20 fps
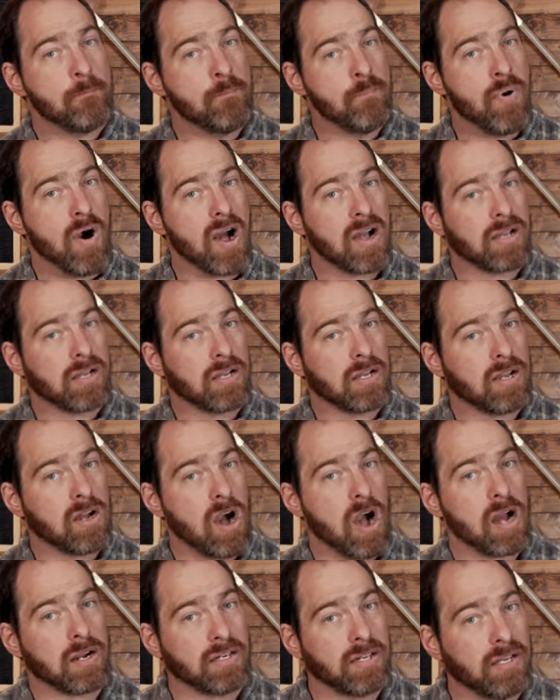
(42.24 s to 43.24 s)
buck
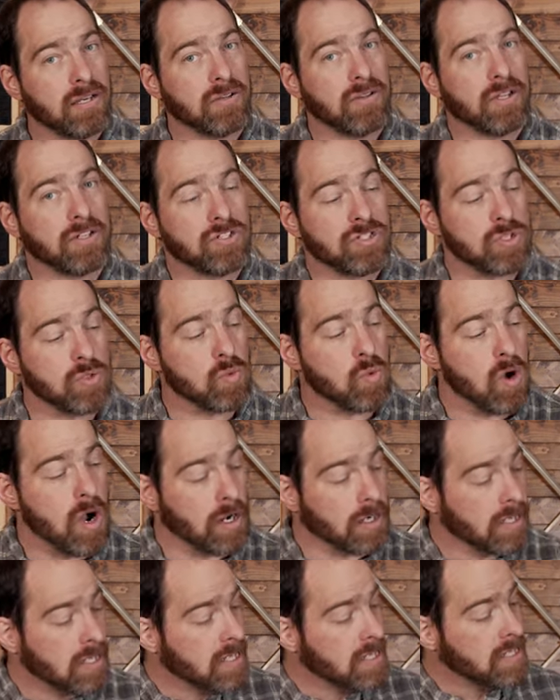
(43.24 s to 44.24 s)
cocktail that you
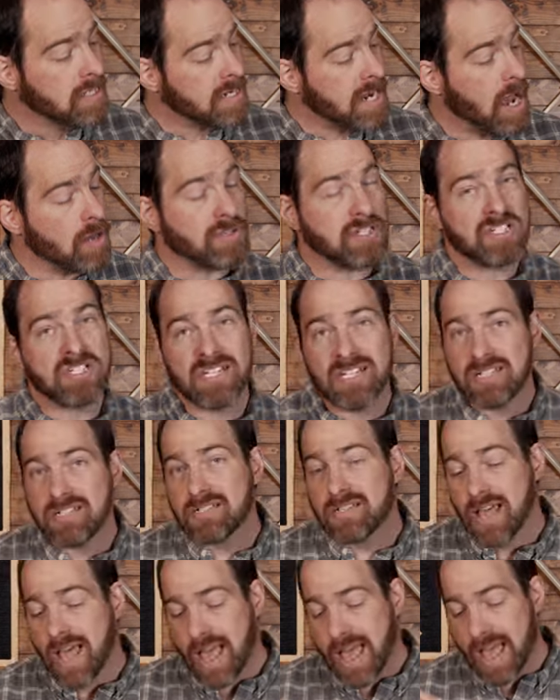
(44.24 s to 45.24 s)
want. Now this
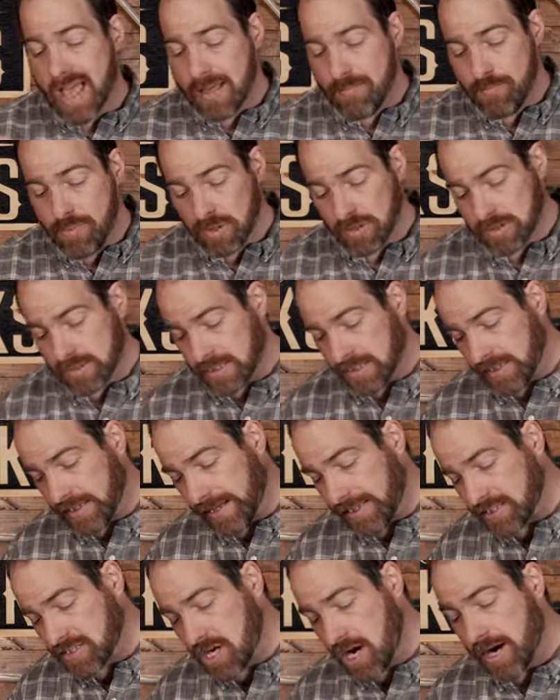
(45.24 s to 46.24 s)
is a build in a
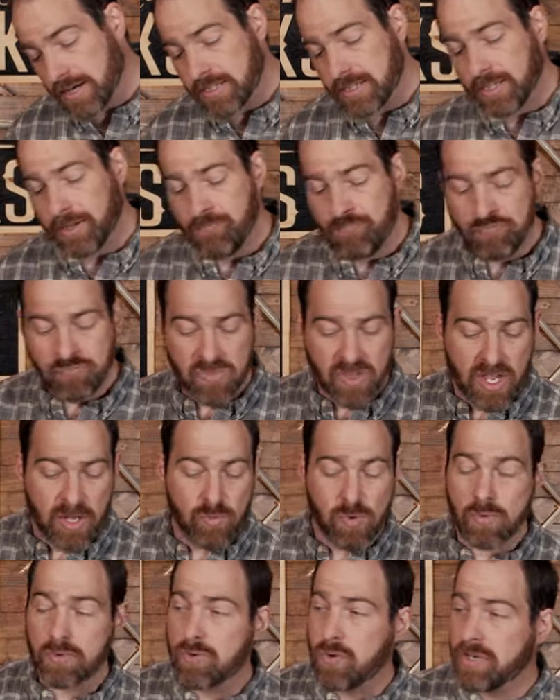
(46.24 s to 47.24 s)
glass cocktail. And
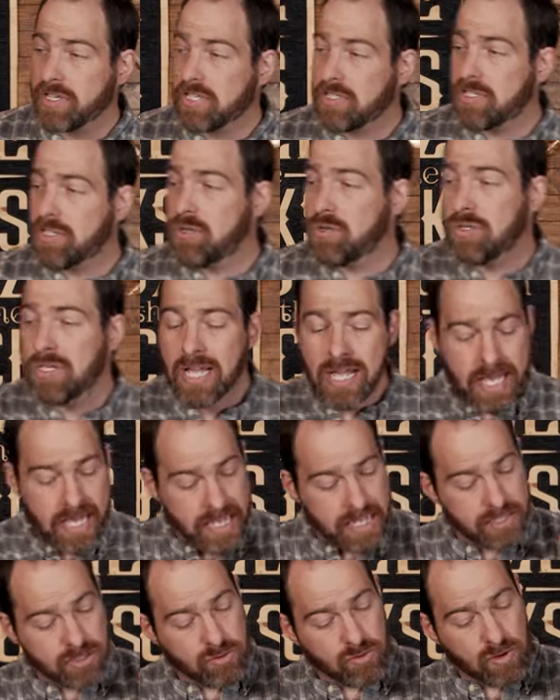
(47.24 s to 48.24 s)
what we're going to do
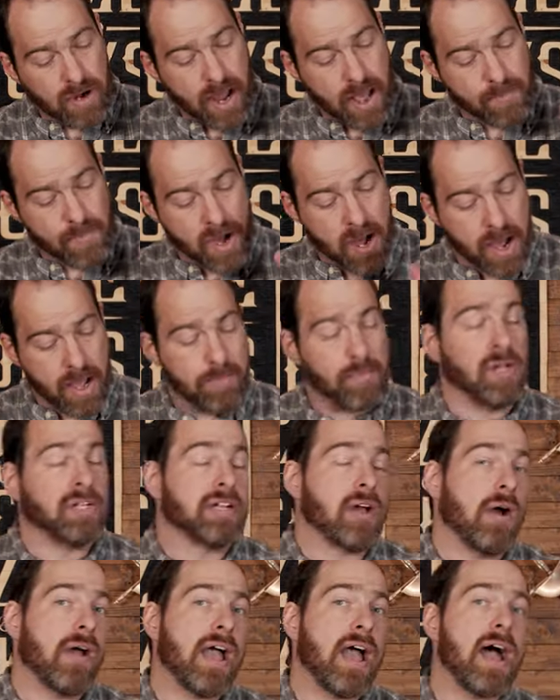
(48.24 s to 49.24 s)
is grab a highball.
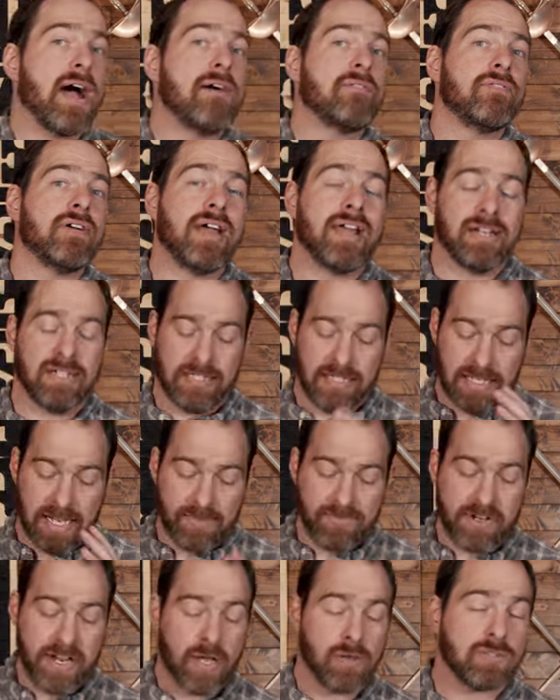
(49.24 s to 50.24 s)
Now I have an
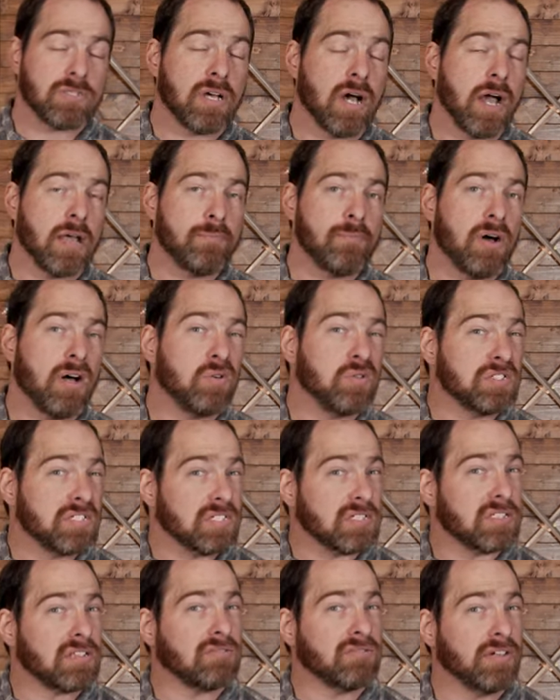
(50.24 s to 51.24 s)
11 ounce highball, which
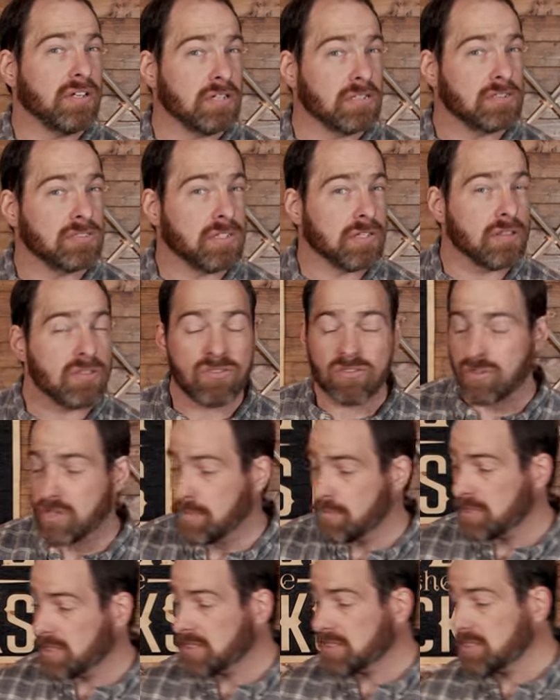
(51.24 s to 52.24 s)
is 330
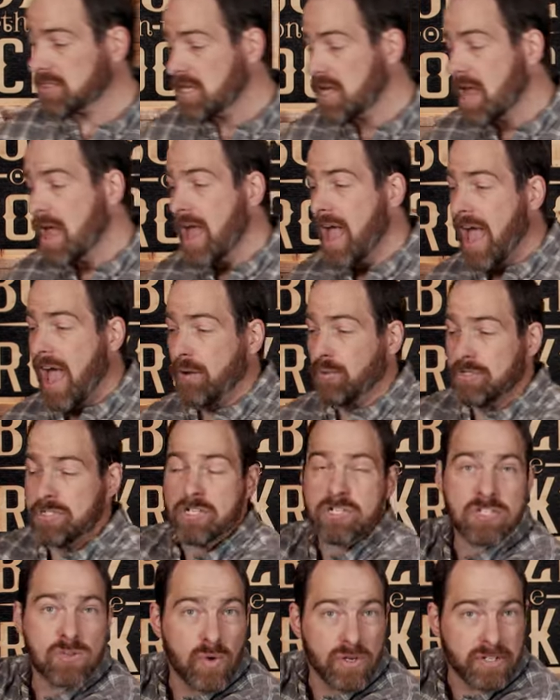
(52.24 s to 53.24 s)
mils, and we're
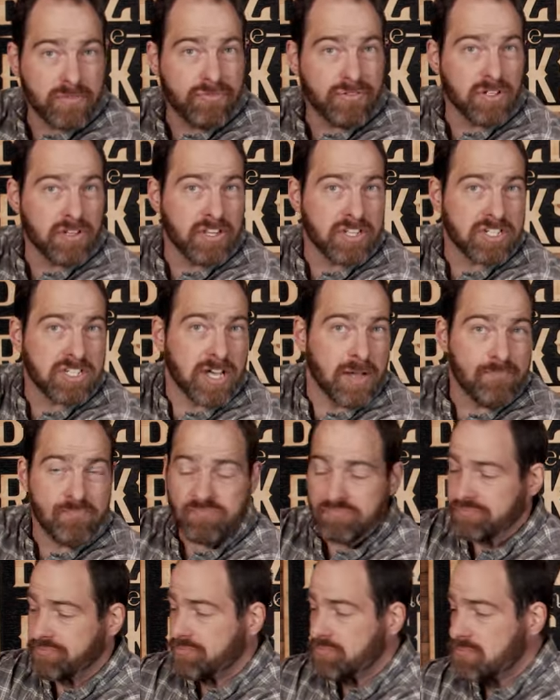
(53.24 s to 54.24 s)
just going to fill this
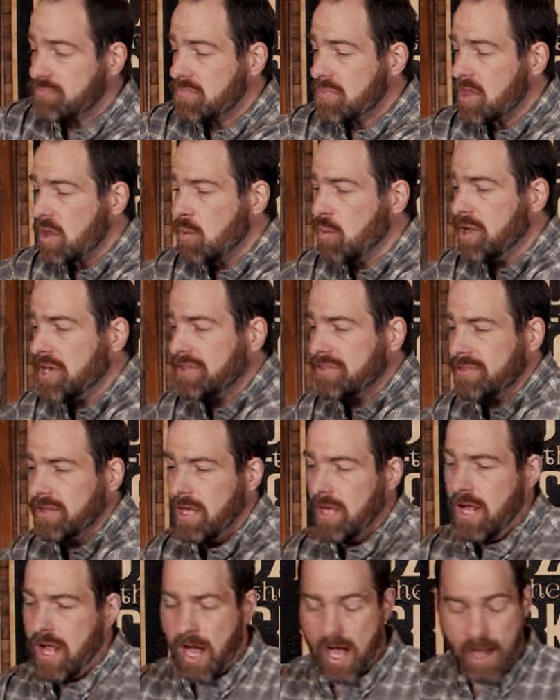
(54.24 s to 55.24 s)
up
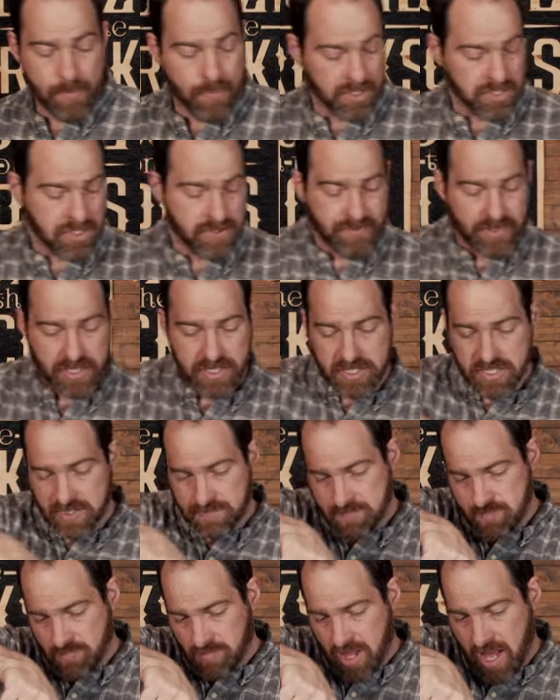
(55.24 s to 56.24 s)
with a bunch of ice
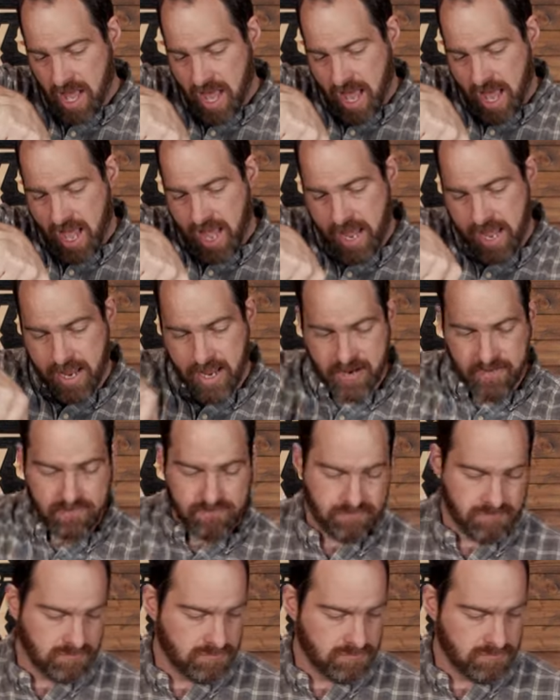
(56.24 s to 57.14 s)
and